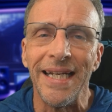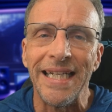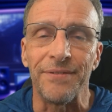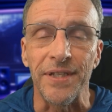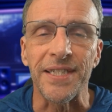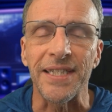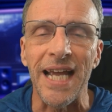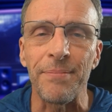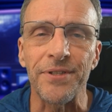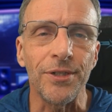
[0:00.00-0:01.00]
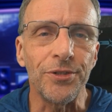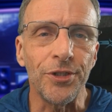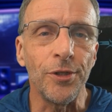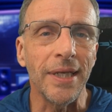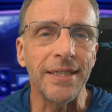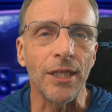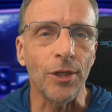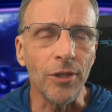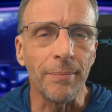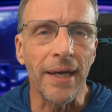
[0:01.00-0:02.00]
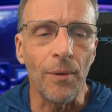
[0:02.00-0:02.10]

If this is the type of solution you like to learn about,